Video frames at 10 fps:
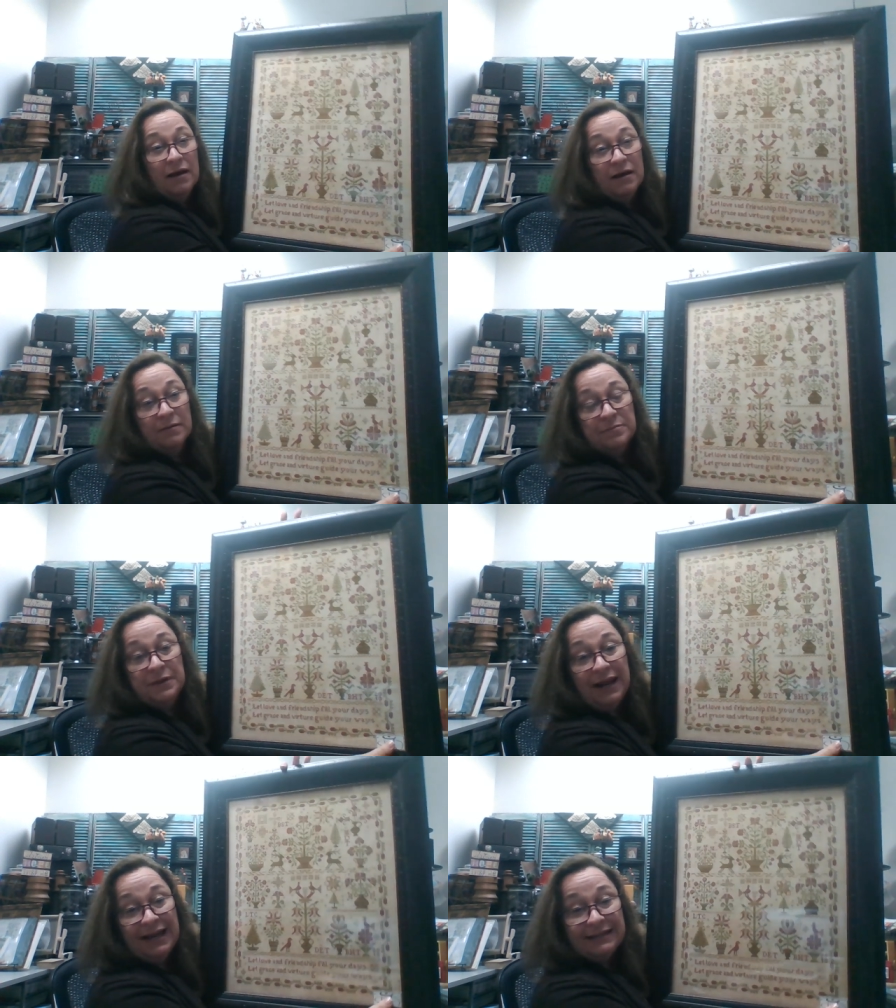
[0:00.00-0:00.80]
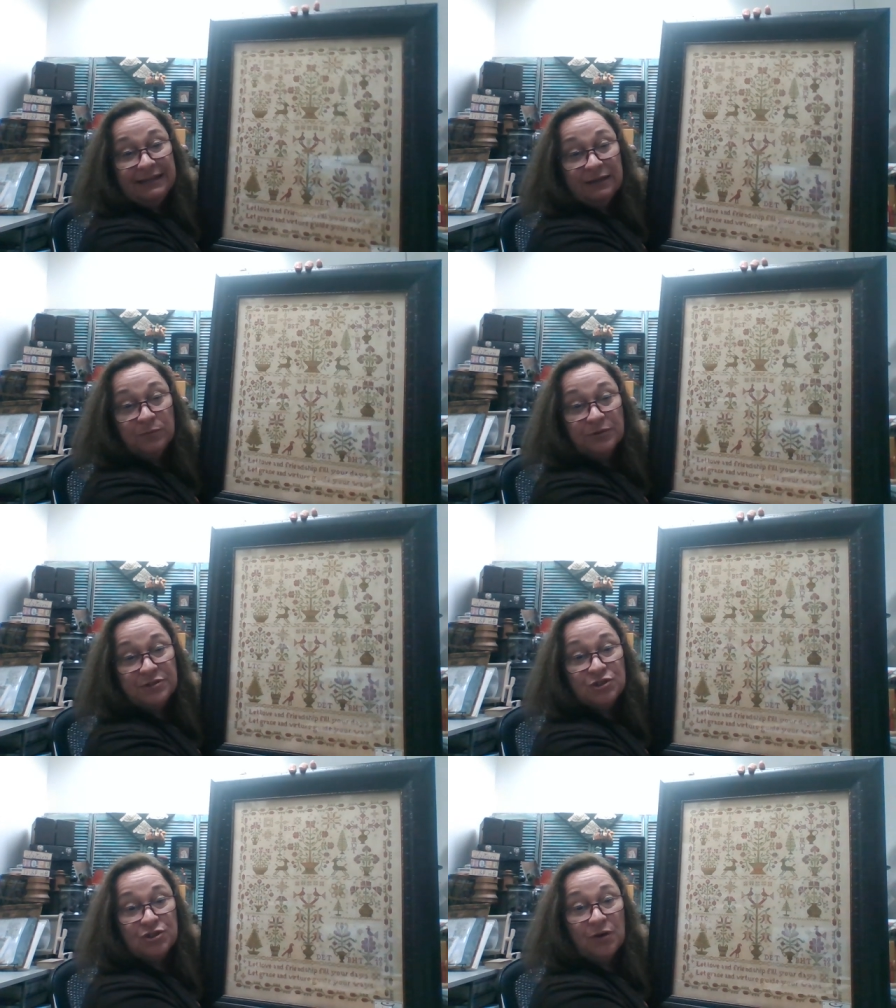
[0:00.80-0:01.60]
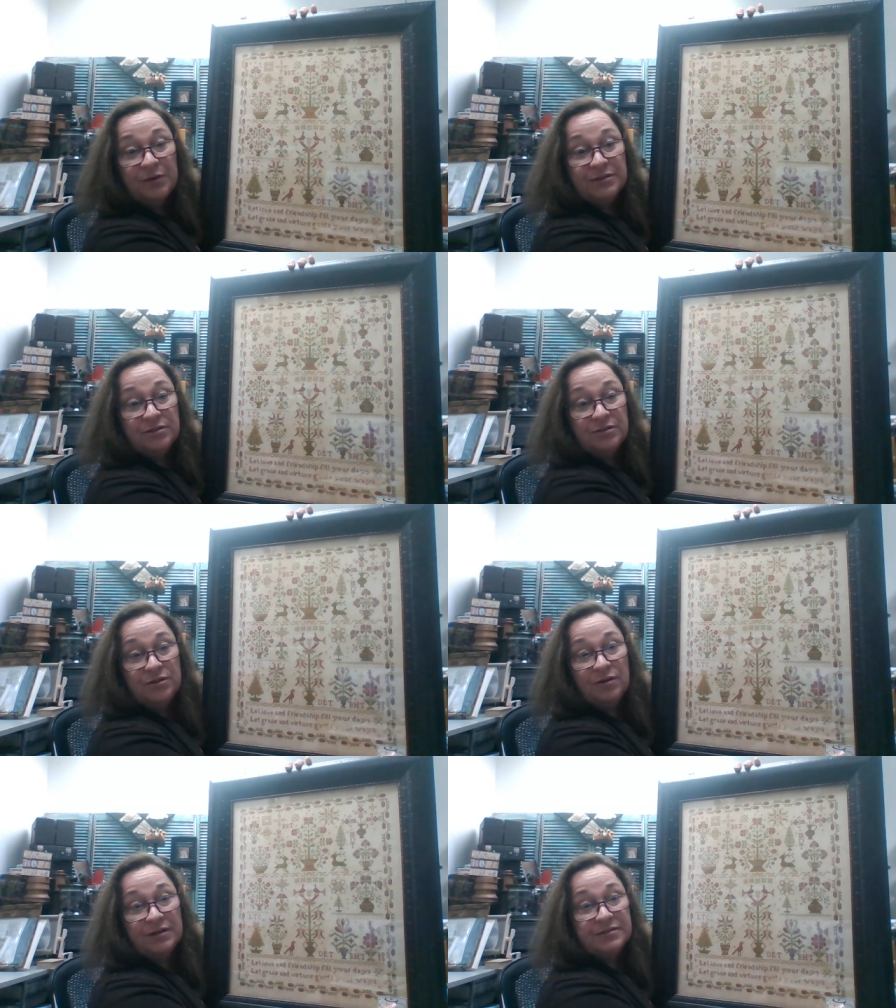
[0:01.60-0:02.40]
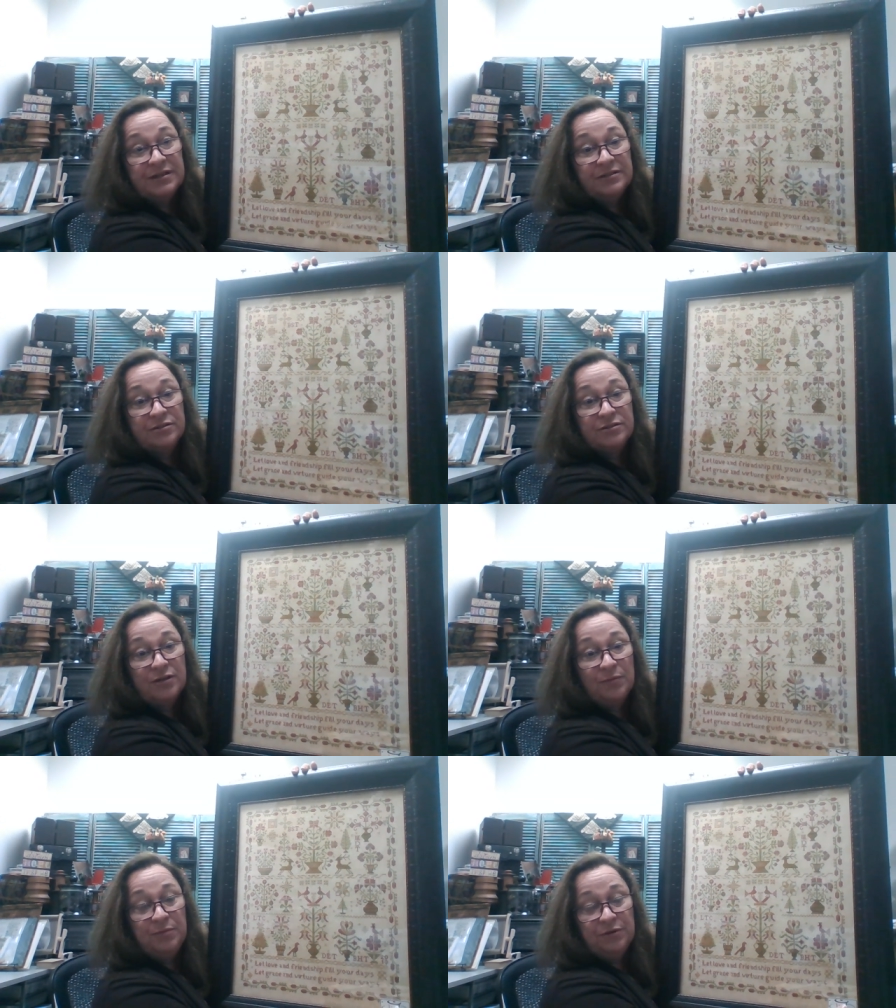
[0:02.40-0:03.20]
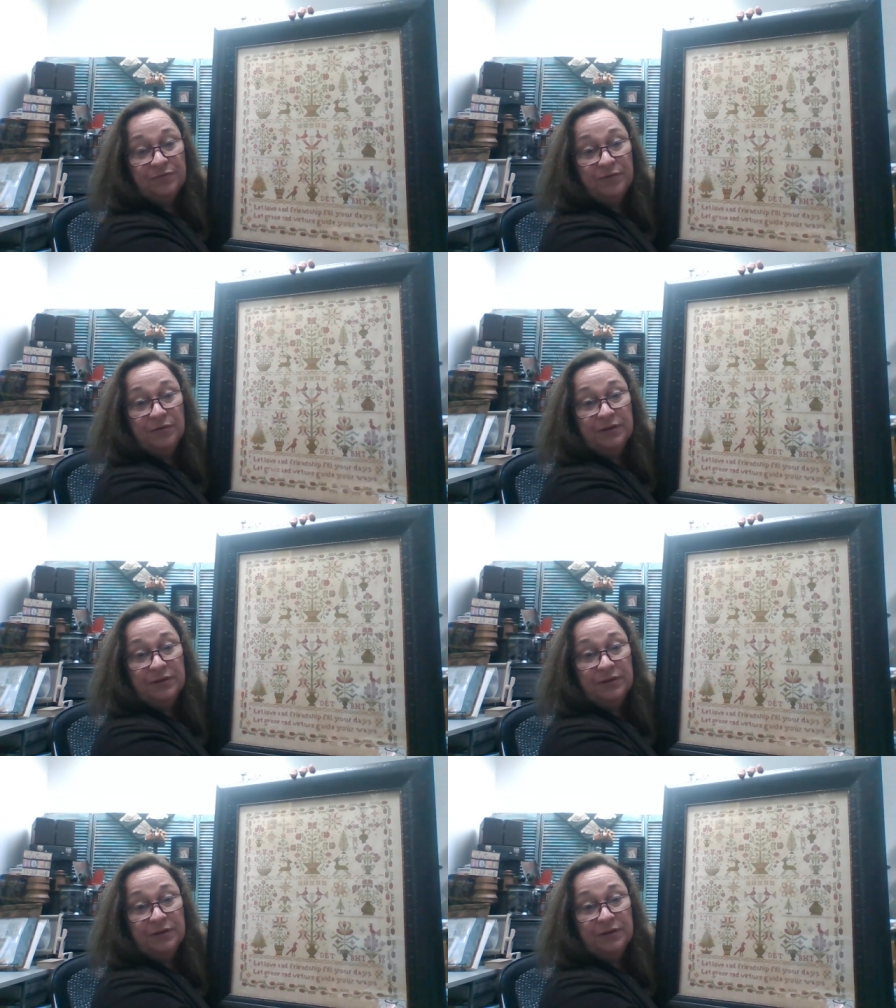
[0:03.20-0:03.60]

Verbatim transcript: um, but I did want to show it to you because it is so beautiful.